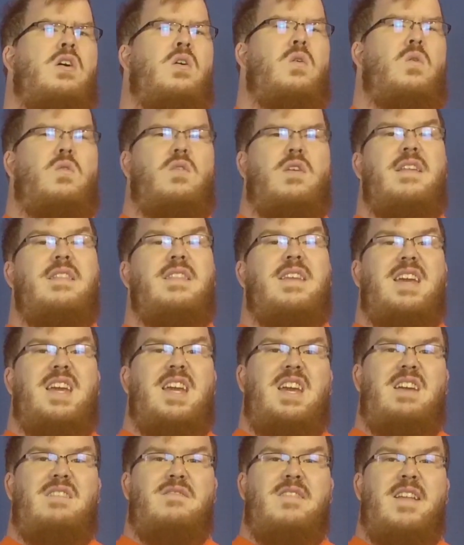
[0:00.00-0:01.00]
Or in the
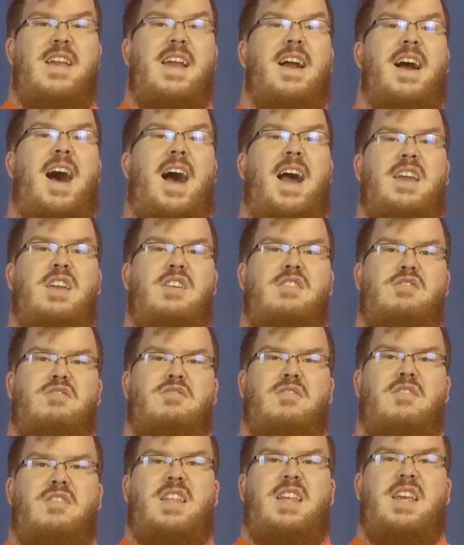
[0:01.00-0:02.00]
evening, I
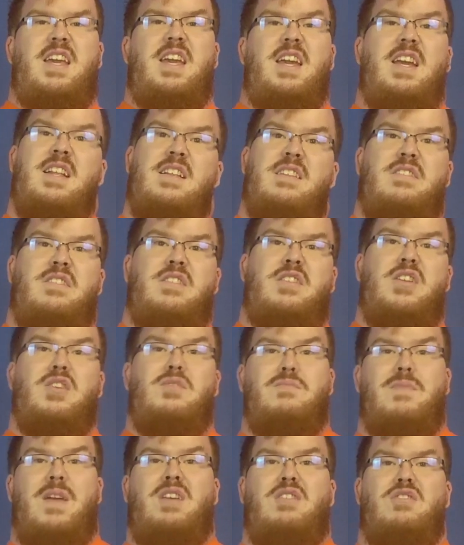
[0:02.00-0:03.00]
use routines to
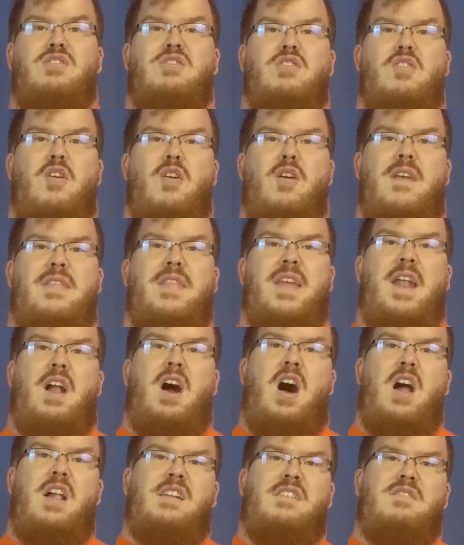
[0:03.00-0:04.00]
make sure that
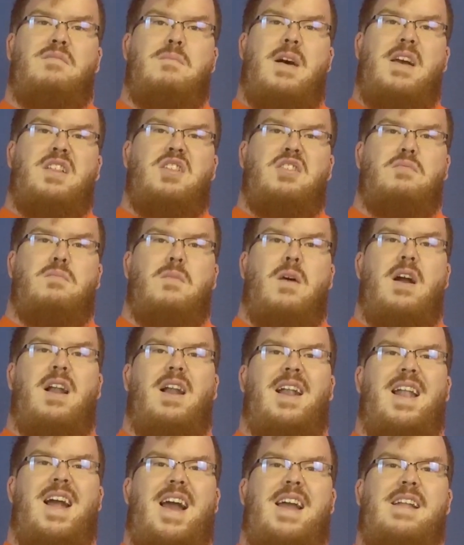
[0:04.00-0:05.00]
all of my
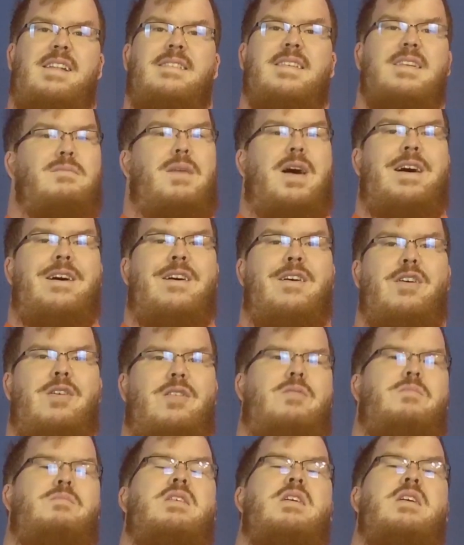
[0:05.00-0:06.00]
smart lights in my
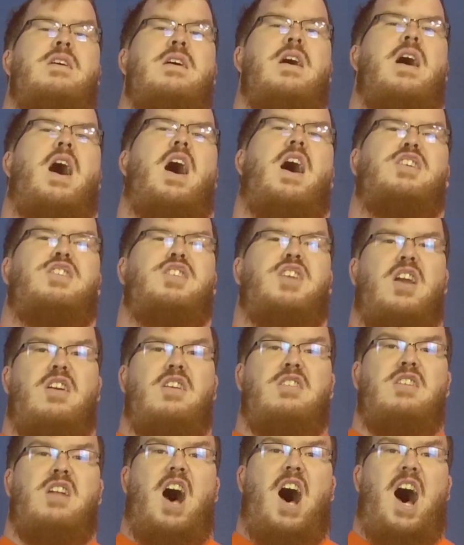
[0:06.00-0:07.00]
home are
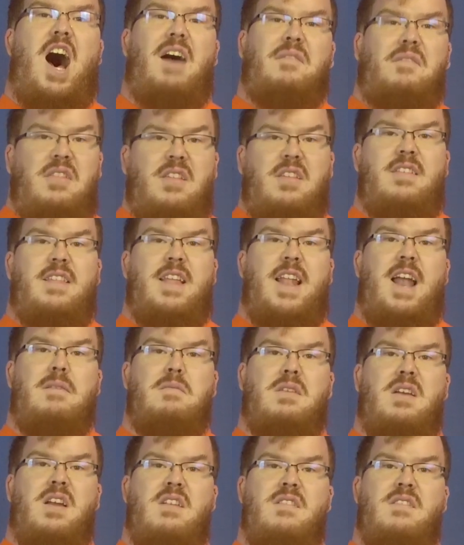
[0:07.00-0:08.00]
turned off so that
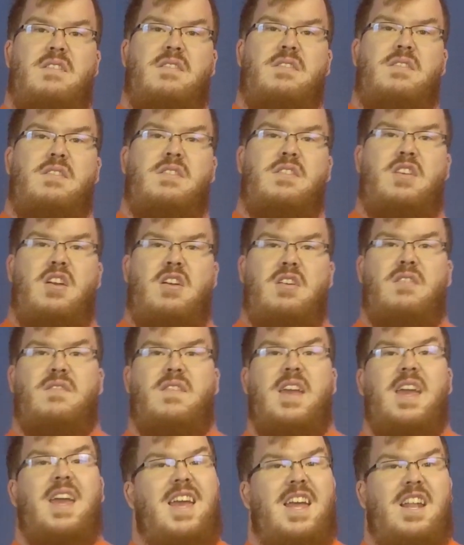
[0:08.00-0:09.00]
I'm
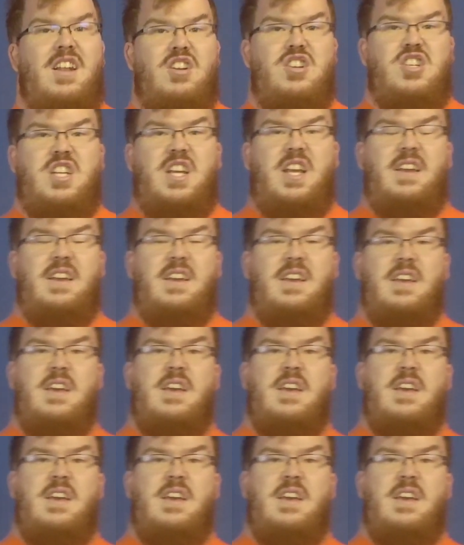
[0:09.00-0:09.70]
conserving energy.